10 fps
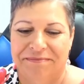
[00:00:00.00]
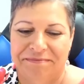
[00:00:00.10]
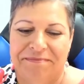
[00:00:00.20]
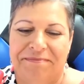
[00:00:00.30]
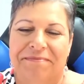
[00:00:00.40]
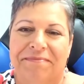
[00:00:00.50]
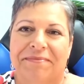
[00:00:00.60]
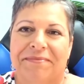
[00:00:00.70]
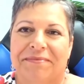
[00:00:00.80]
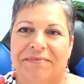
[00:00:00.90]

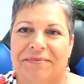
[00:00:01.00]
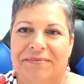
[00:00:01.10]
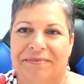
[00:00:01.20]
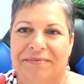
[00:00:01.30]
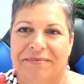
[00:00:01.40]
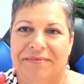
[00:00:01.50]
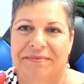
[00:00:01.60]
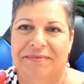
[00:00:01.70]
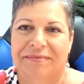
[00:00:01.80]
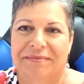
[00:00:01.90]

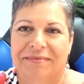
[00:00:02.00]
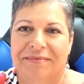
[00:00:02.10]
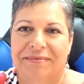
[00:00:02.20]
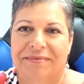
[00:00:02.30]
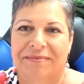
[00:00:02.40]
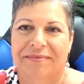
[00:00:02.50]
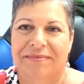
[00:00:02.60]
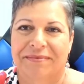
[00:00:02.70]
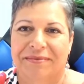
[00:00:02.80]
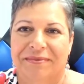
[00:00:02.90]

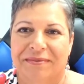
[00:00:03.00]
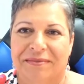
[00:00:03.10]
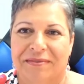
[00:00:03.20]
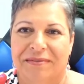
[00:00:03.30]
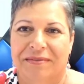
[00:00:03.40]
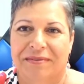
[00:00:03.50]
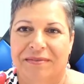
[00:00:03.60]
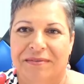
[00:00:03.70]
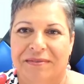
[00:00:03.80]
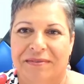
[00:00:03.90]

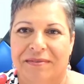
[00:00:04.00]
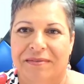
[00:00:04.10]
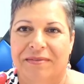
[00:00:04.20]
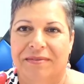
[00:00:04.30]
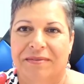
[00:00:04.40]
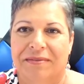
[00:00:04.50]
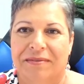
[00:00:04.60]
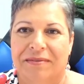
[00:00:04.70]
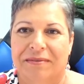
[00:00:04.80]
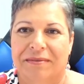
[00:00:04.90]

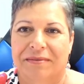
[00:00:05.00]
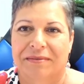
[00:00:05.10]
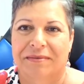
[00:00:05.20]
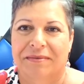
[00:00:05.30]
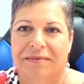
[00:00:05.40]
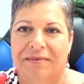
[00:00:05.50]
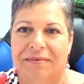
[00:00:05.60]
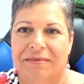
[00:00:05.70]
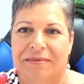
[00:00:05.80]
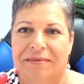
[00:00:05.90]

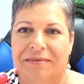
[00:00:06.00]
The person shown says nothing.